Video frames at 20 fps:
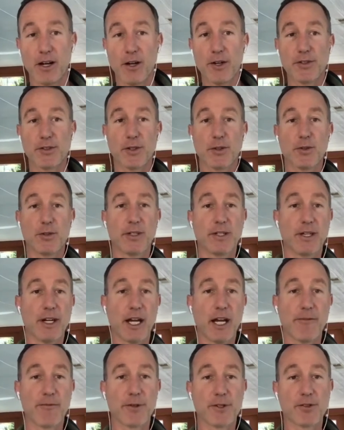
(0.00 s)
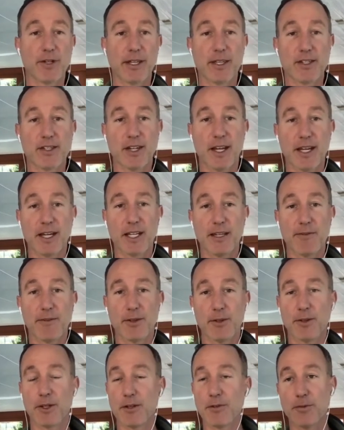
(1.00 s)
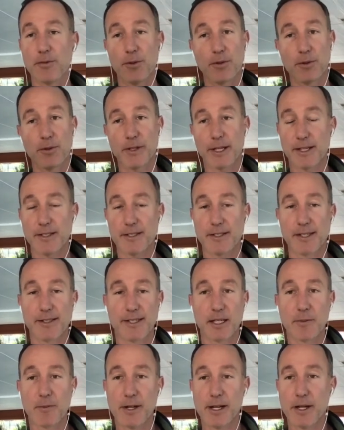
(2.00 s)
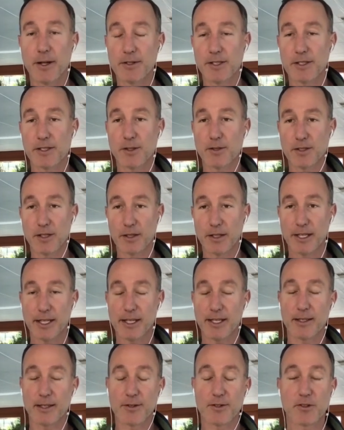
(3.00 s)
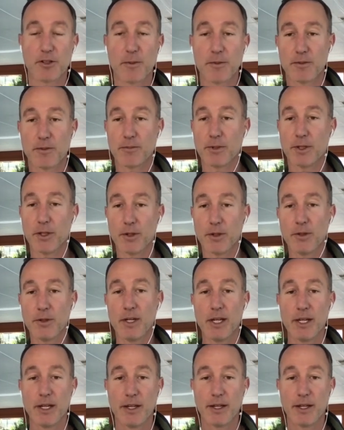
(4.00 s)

Also, for Trade the Chain, if you're looking for, like I said, sentiment analysis, there's a link in the description below.